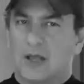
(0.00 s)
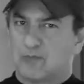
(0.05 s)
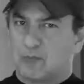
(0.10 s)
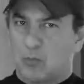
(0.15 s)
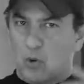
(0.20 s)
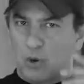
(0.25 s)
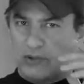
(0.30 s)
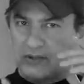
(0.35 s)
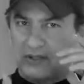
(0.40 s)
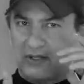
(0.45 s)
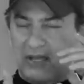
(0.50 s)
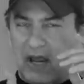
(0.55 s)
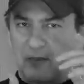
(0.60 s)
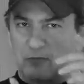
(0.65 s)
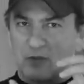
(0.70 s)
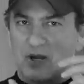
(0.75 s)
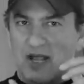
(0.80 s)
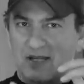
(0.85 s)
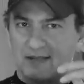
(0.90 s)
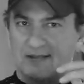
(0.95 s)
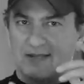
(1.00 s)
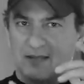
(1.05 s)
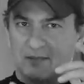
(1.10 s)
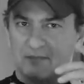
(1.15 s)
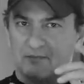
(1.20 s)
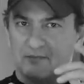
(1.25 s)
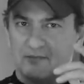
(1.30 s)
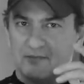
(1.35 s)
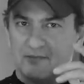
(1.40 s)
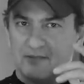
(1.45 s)
I point the camera at
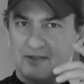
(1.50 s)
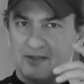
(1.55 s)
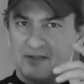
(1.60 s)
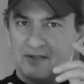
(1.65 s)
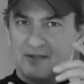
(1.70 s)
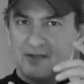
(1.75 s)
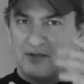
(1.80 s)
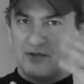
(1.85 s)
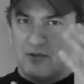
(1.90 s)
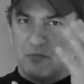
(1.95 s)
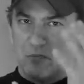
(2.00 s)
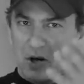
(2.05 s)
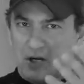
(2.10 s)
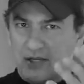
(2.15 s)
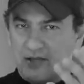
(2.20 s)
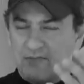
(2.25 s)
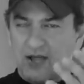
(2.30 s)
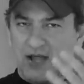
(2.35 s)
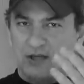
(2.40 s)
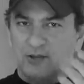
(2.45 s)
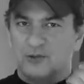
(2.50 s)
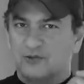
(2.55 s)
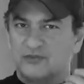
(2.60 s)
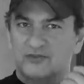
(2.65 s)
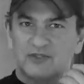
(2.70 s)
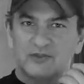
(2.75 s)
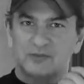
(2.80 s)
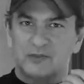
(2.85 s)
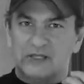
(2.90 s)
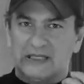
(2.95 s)
him. The Murray man
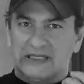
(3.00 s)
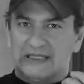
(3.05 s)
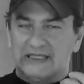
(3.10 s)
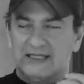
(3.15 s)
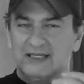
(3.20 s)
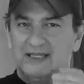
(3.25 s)
looks at me.